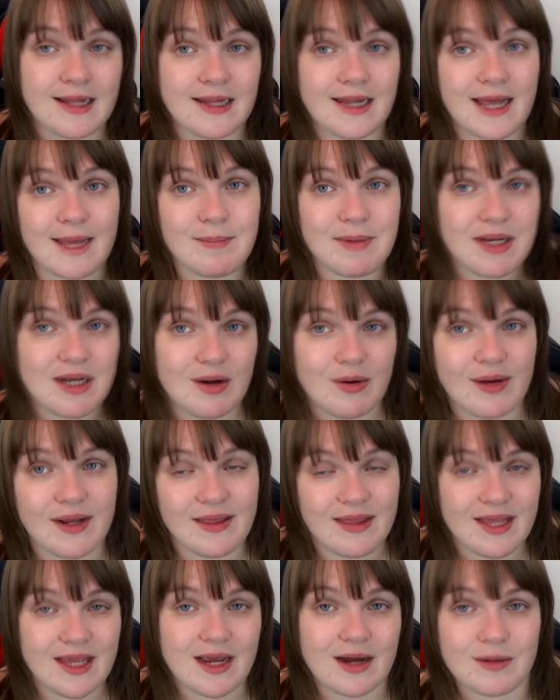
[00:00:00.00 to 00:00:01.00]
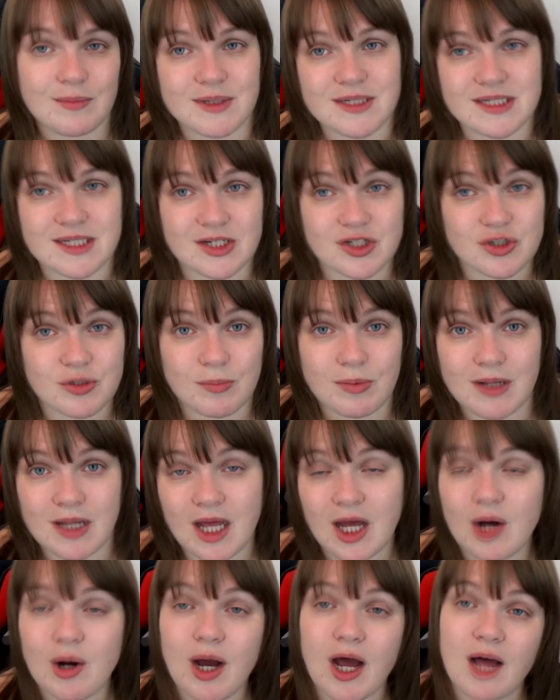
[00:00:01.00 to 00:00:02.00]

Let me know in the comment section below.